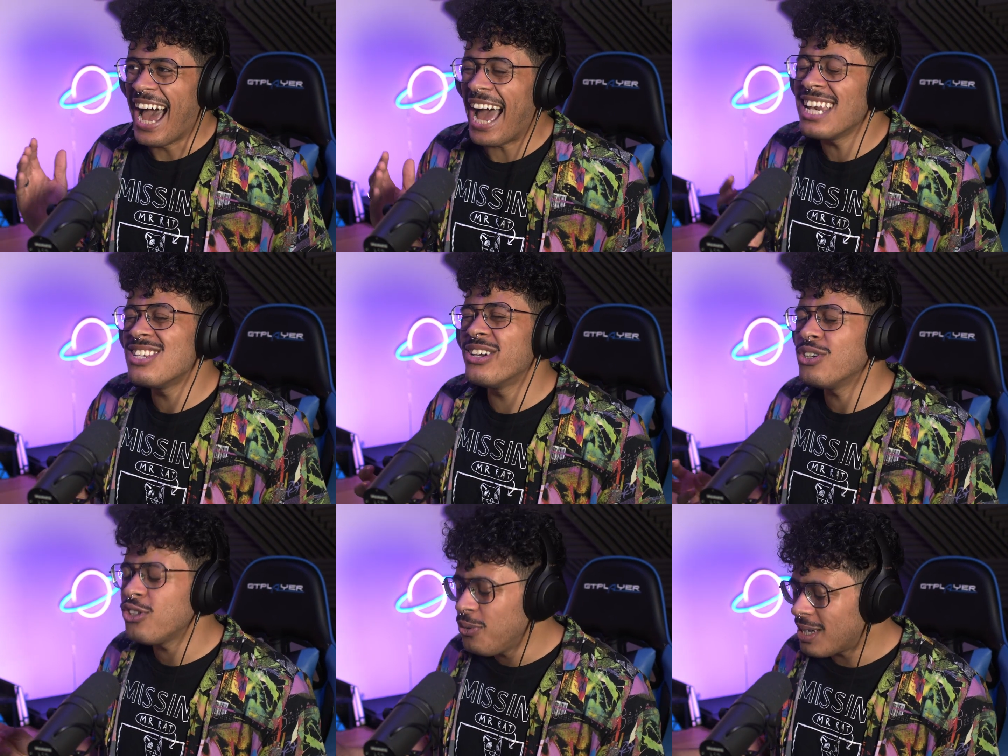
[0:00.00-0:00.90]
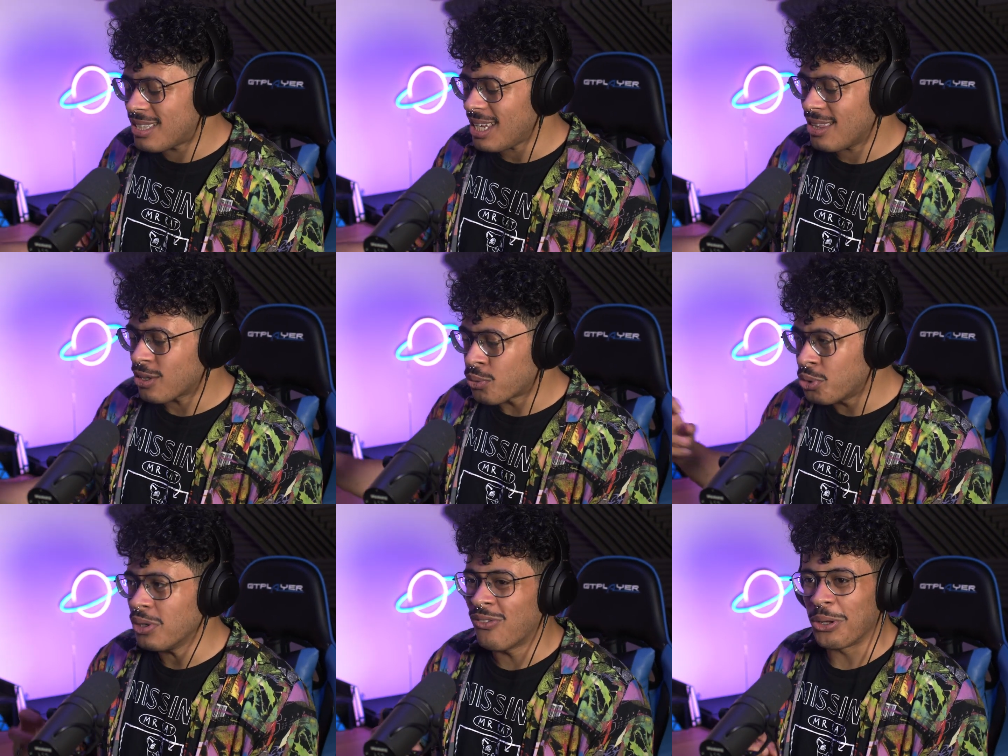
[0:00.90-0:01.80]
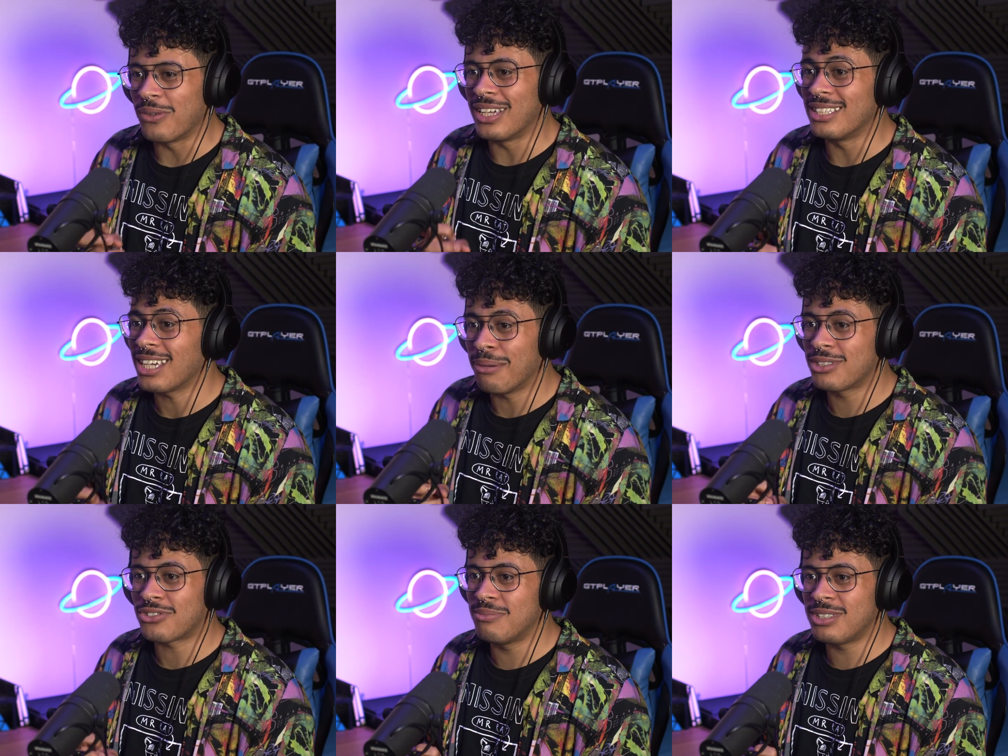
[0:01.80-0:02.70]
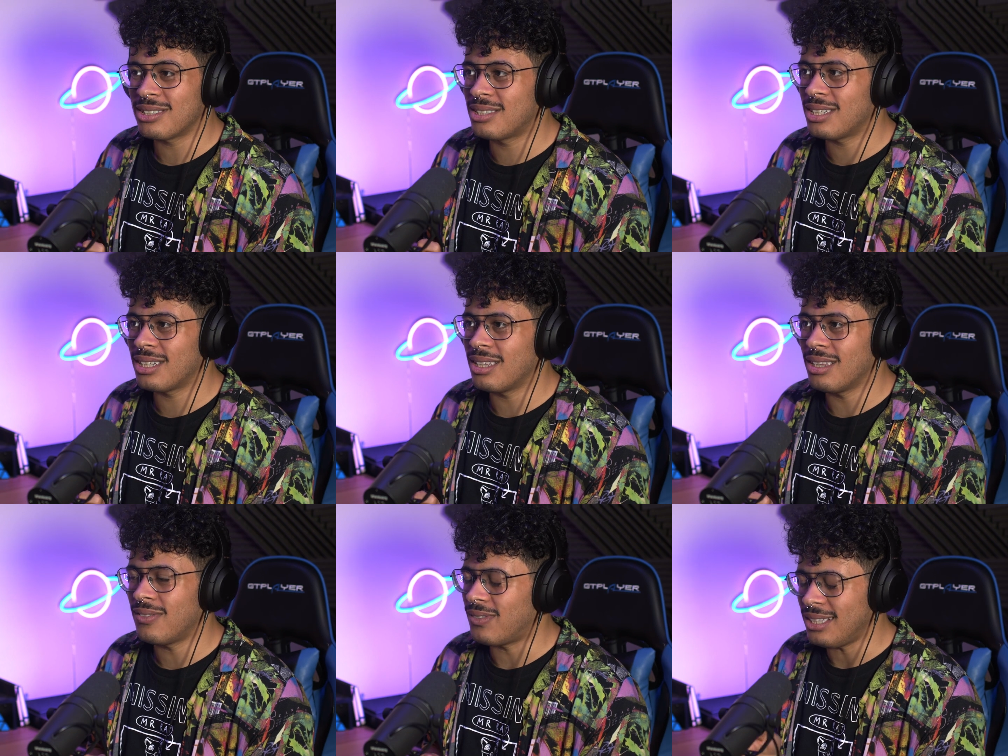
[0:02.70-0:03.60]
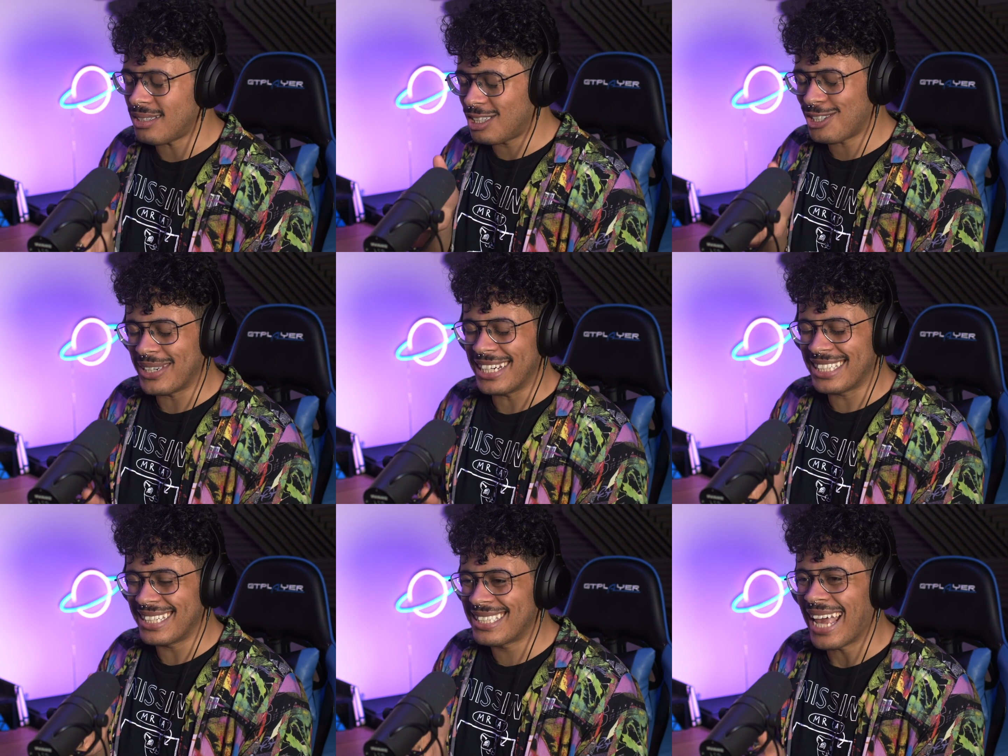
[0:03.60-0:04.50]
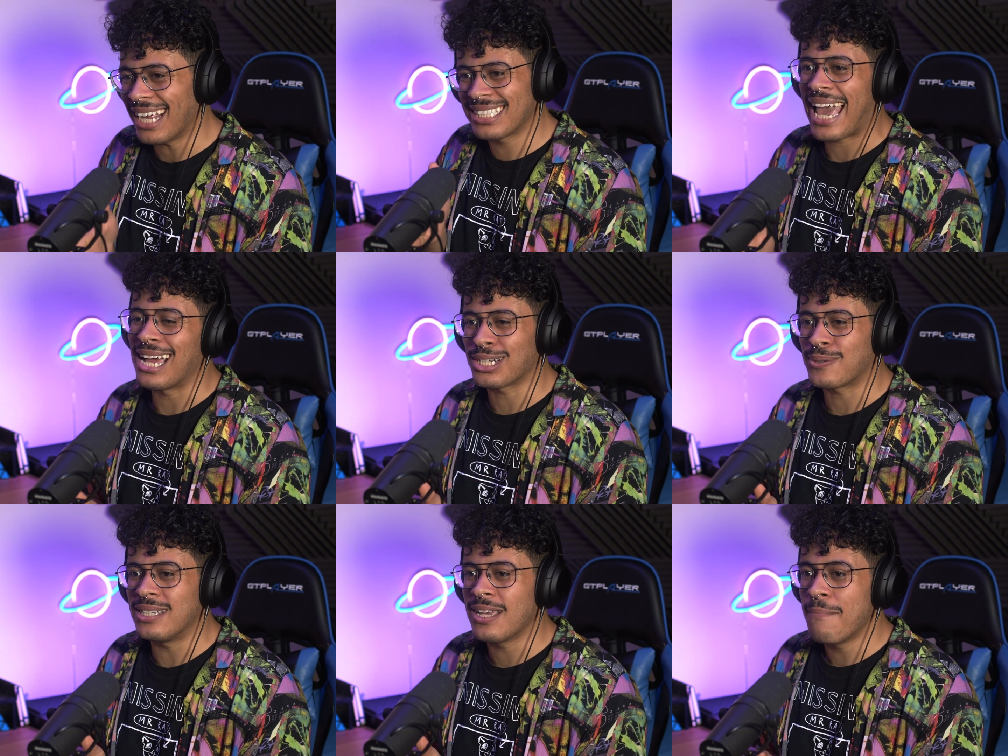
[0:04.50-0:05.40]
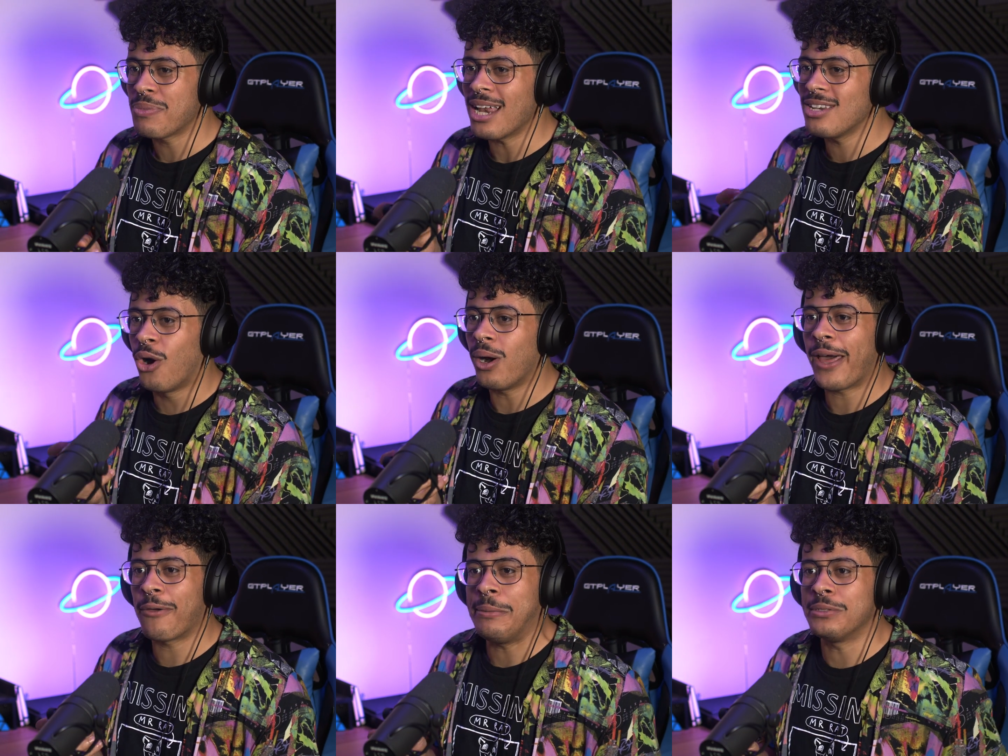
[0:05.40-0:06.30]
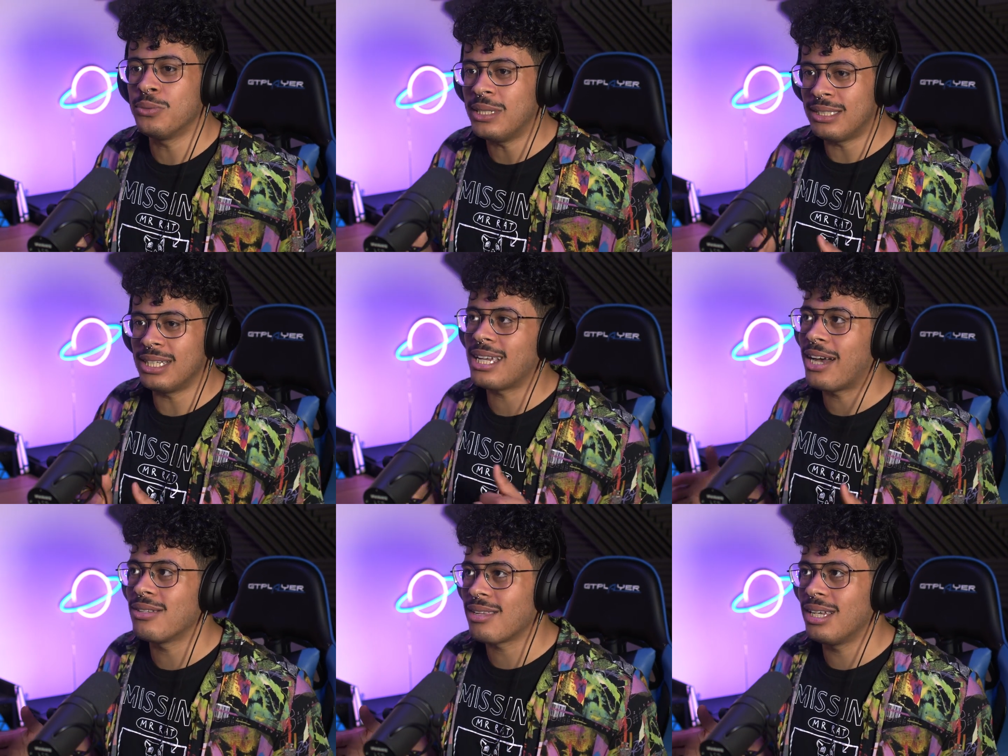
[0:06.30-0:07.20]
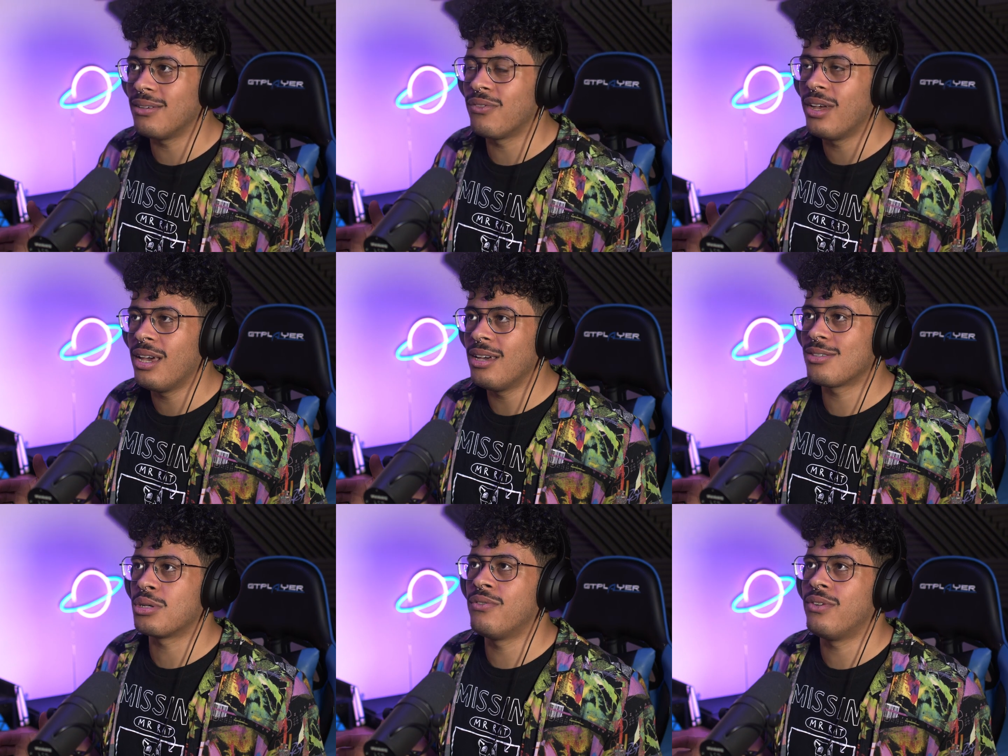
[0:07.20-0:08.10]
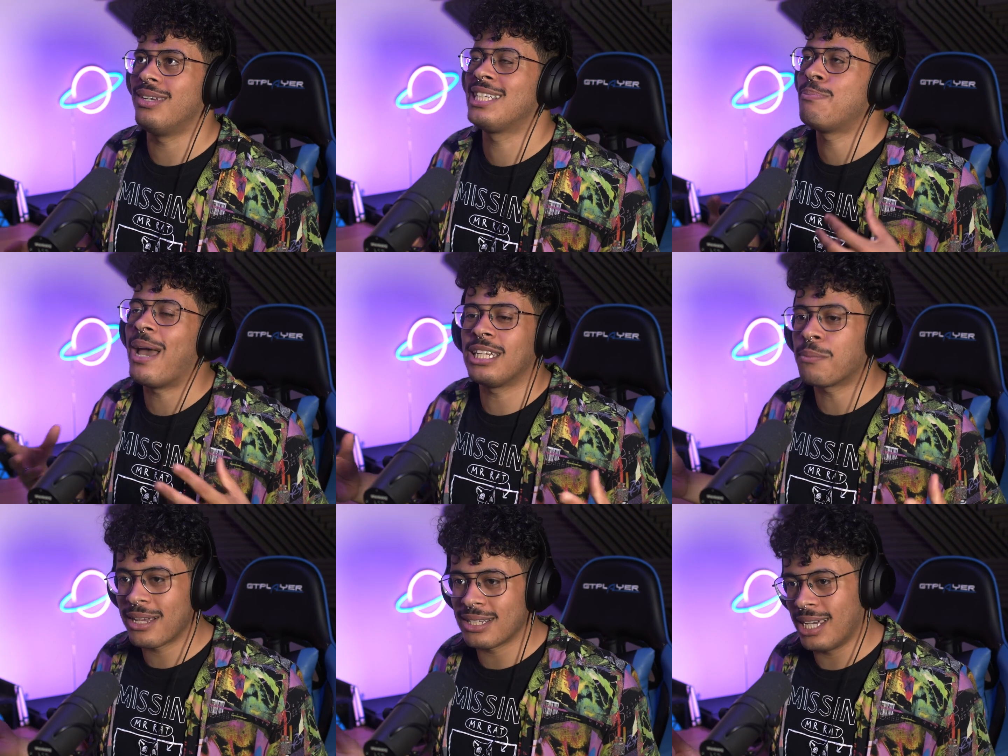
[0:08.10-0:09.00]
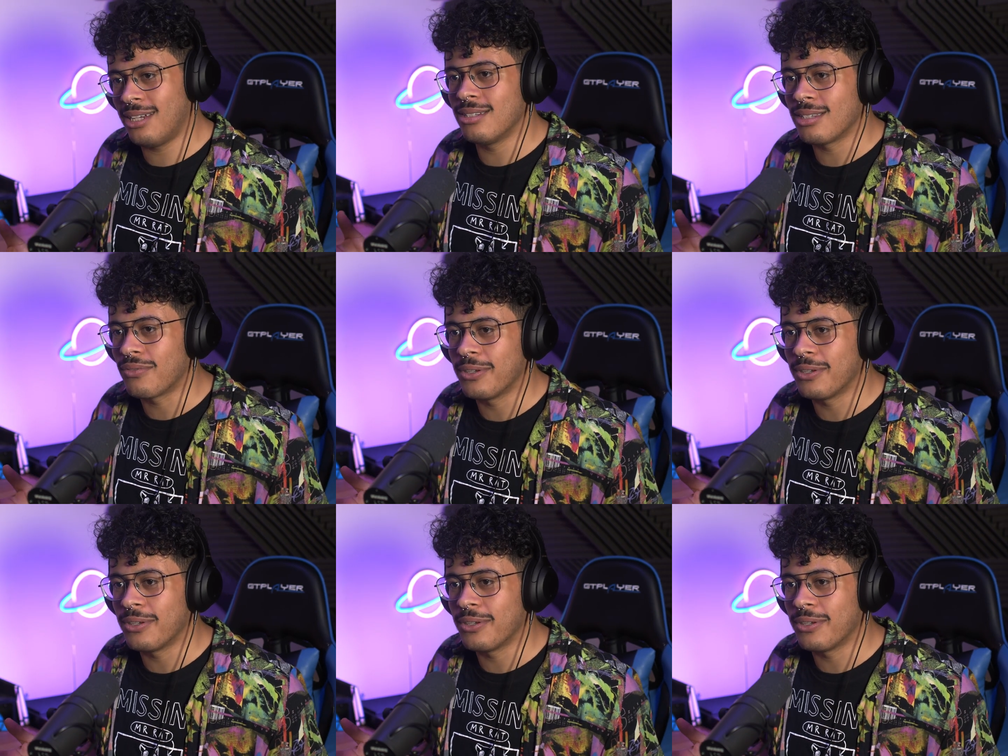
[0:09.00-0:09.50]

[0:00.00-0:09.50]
and you can see the root of all of this comes from just these strict sex categories and not allowing people to exist outside of the sort of expected presentations of